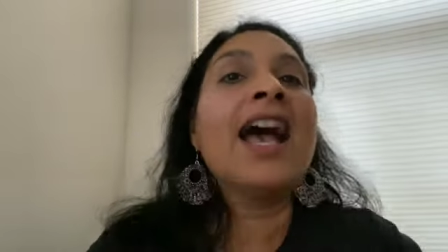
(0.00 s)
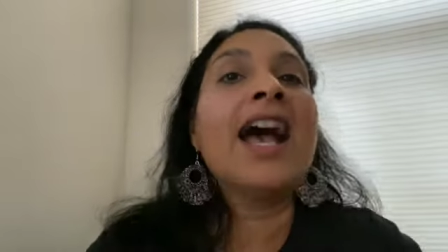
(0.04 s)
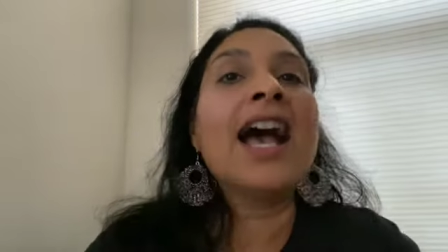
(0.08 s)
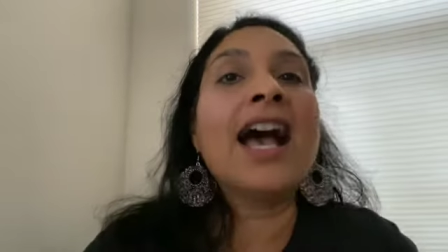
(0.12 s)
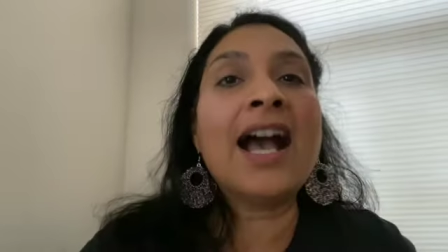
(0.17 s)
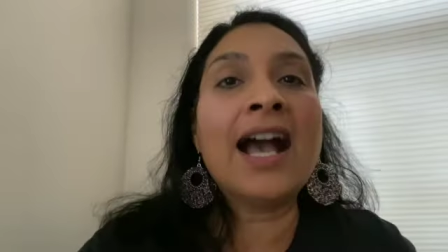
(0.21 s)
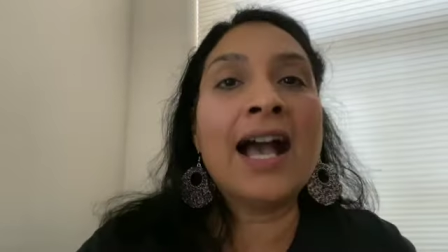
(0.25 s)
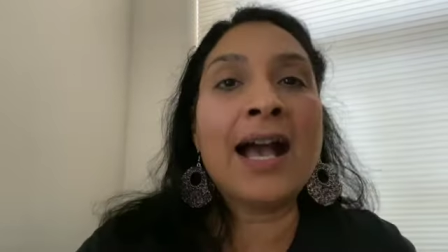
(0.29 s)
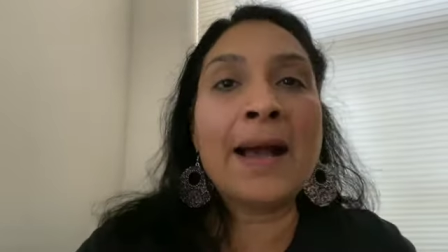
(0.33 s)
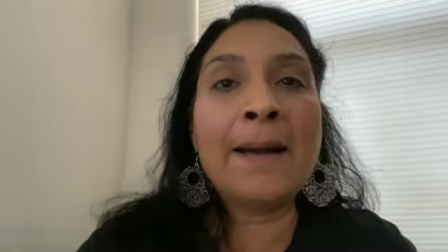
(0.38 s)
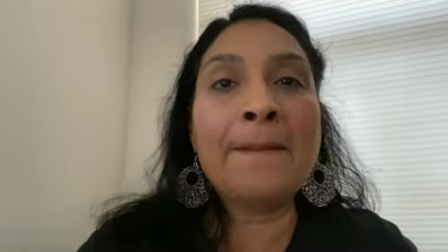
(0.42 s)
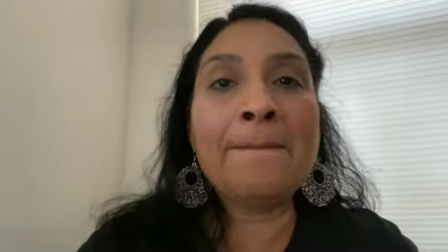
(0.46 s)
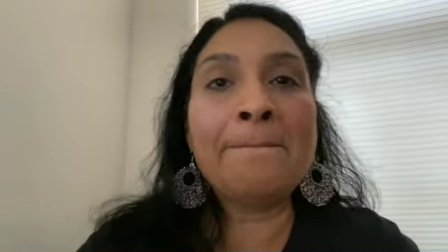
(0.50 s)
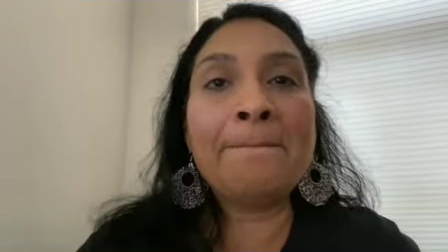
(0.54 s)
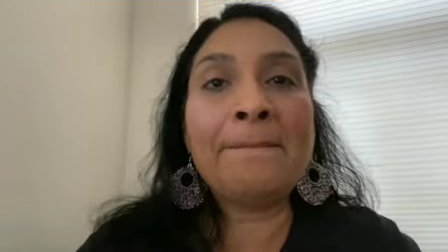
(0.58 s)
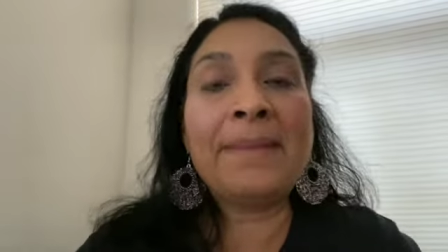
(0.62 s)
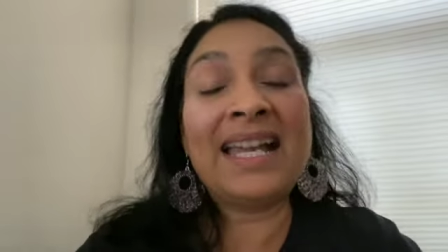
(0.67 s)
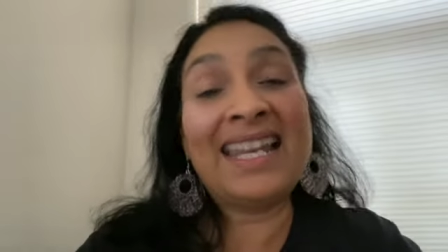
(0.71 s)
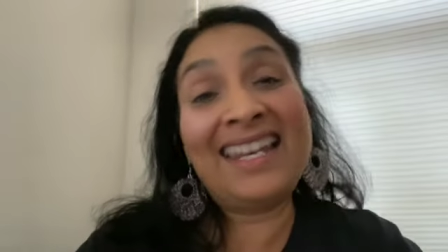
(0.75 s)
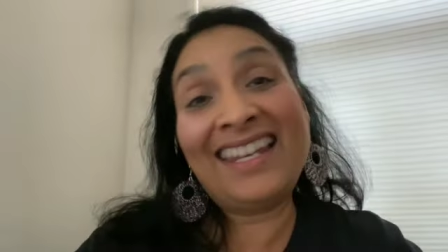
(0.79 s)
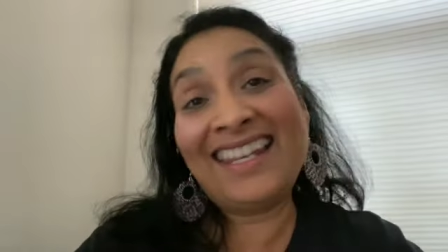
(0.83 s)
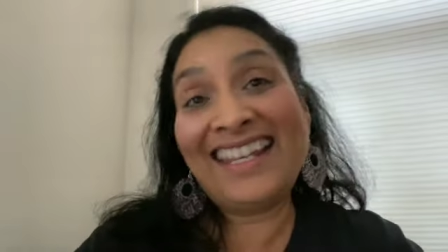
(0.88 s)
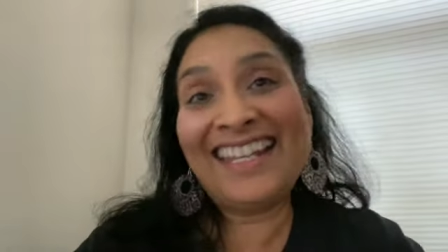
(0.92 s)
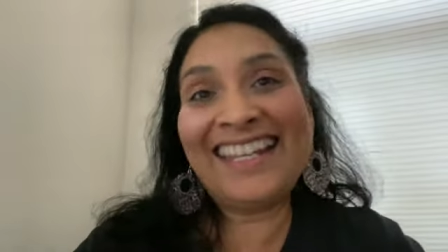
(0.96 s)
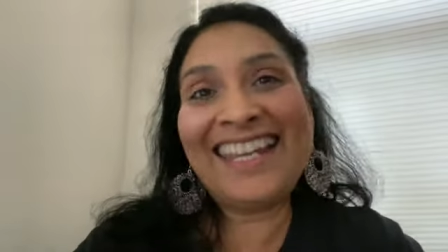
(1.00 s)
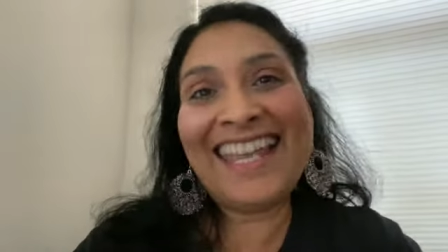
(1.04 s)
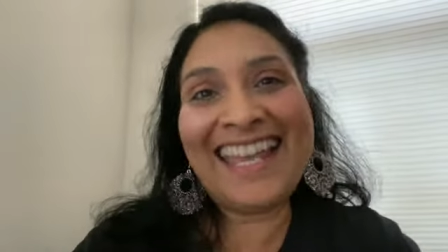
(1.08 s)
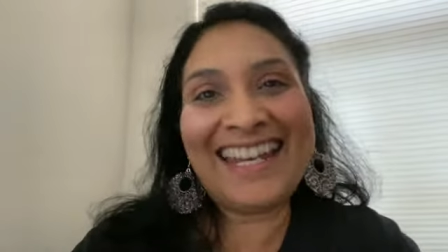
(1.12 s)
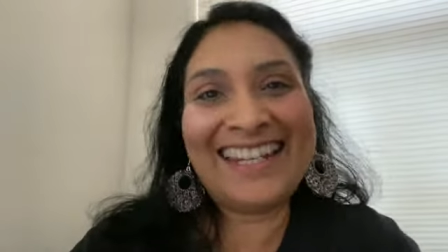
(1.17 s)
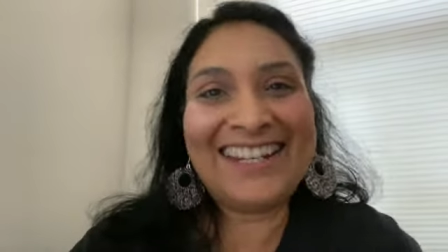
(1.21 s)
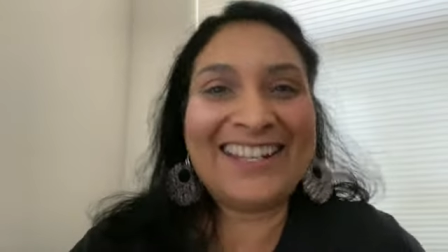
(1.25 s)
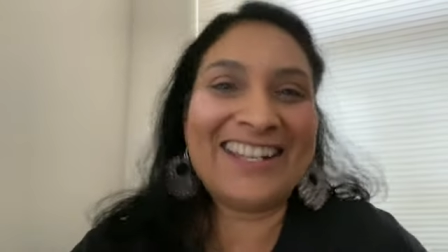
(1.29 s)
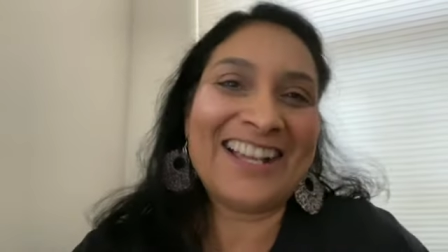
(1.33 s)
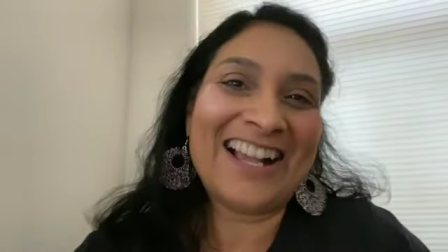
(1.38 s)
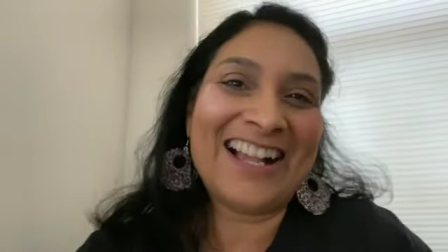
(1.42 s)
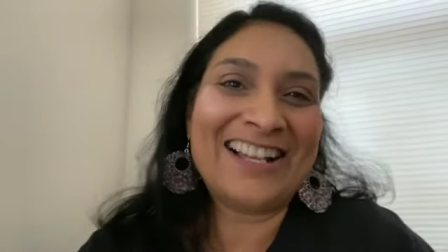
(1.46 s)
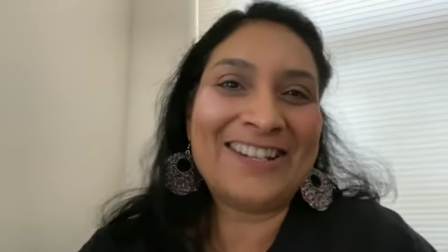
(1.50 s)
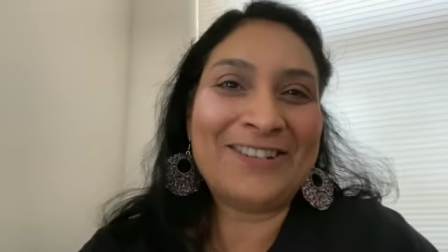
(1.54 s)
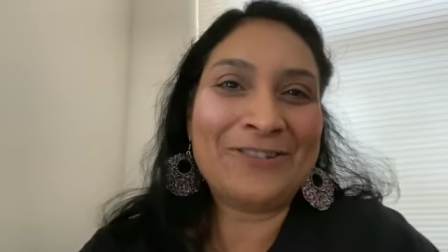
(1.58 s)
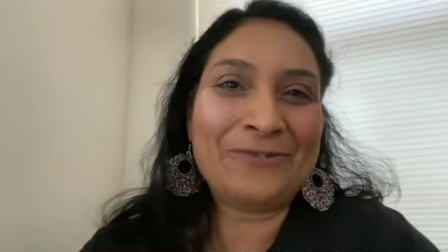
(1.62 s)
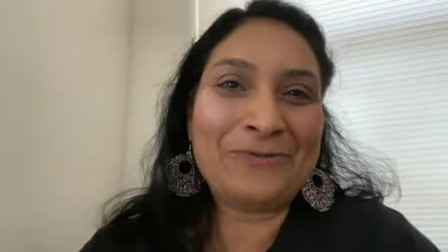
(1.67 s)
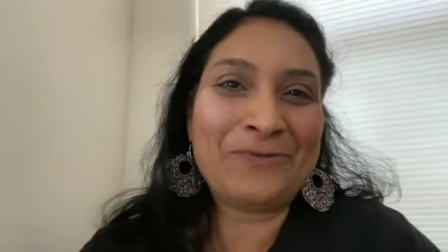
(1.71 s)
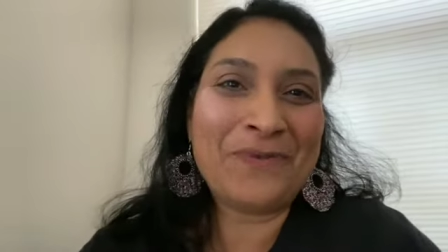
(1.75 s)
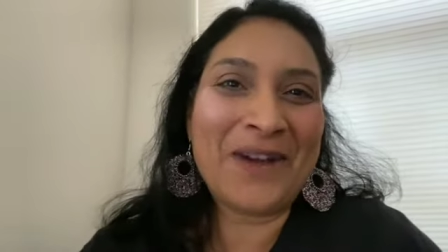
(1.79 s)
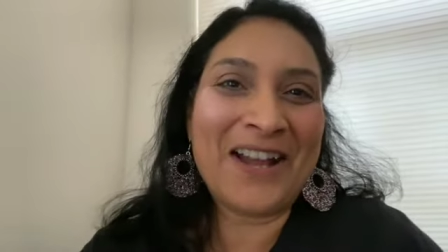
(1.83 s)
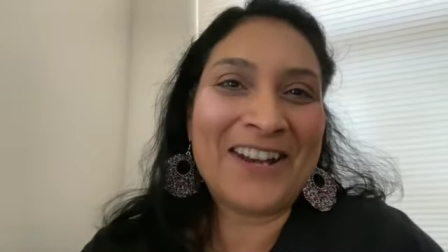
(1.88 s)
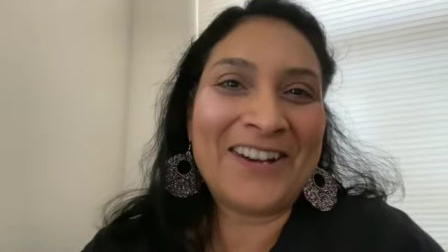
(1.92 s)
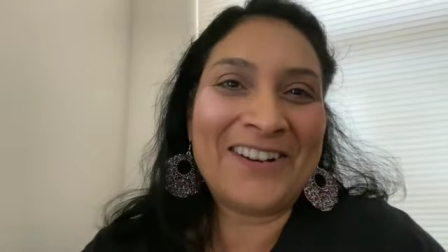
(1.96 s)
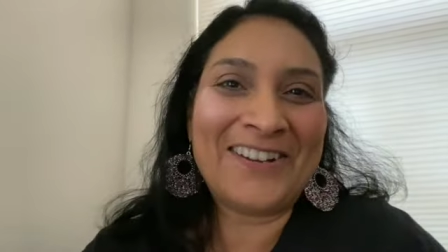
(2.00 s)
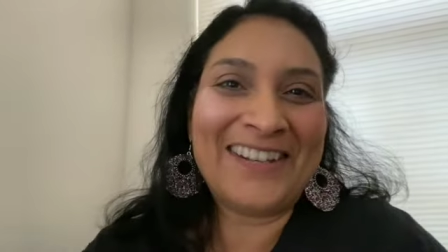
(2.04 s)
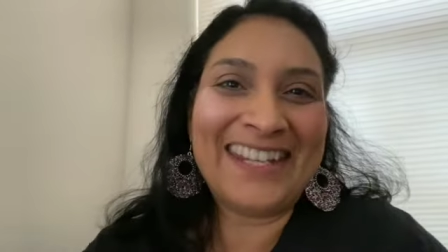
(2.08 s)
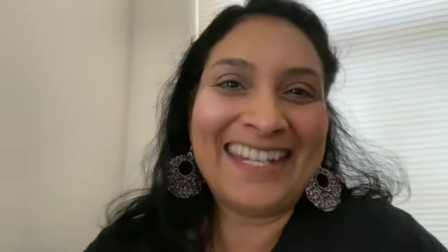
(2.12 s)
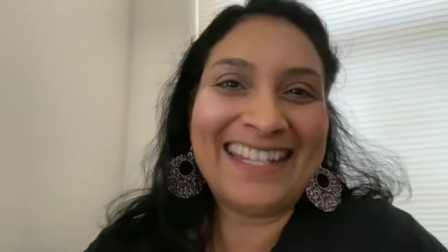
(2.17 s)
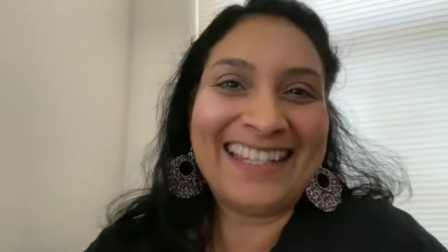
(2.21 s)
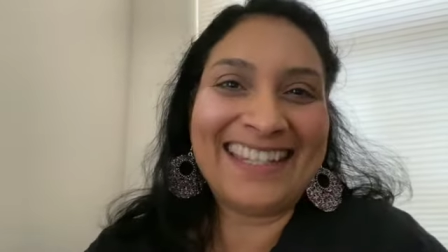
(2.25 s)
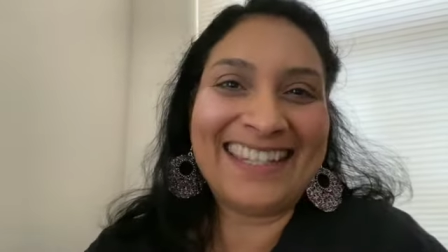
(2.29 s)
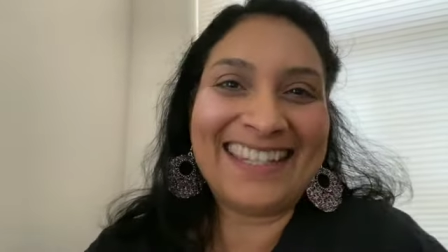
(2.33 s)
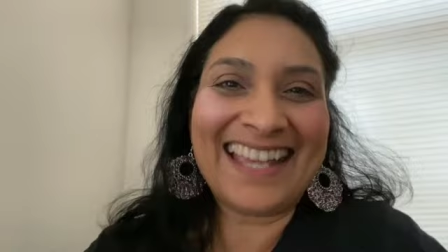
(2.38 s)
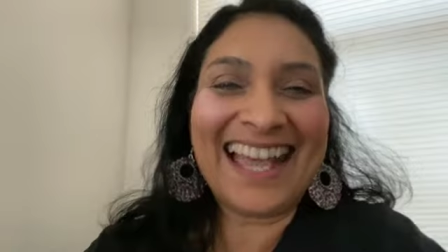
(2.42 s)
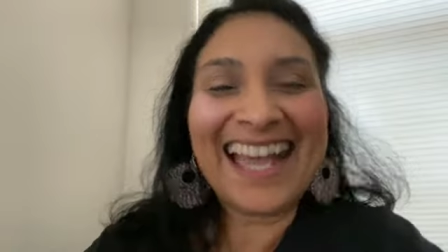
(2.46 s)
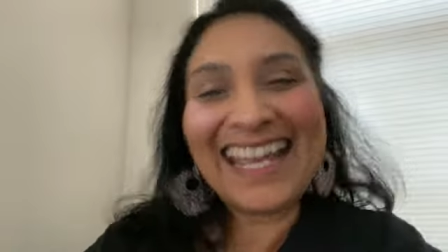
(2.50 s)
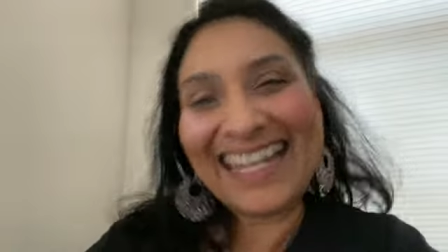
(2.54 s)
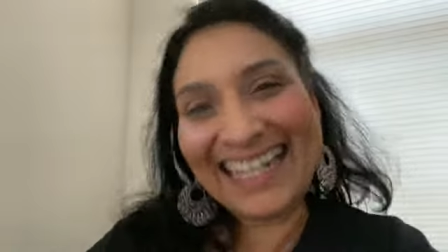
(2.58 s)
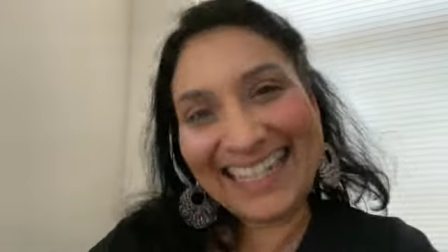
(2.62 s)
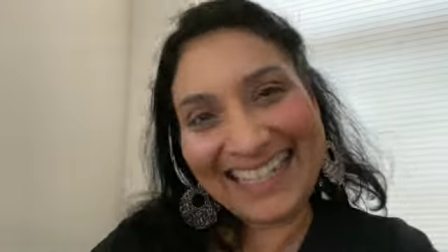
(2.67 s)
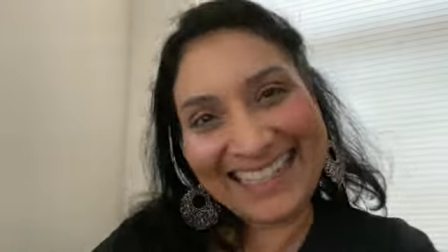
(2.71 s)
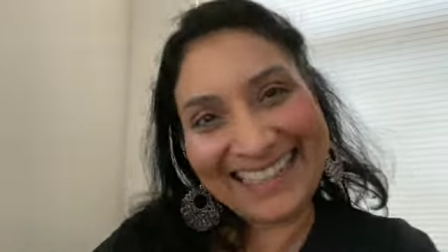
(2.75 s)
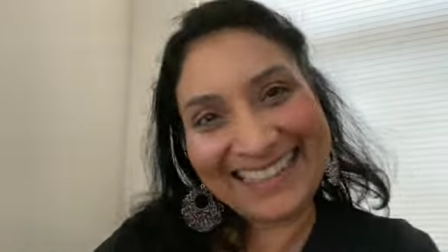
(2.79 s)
But again, I'll do one on each side.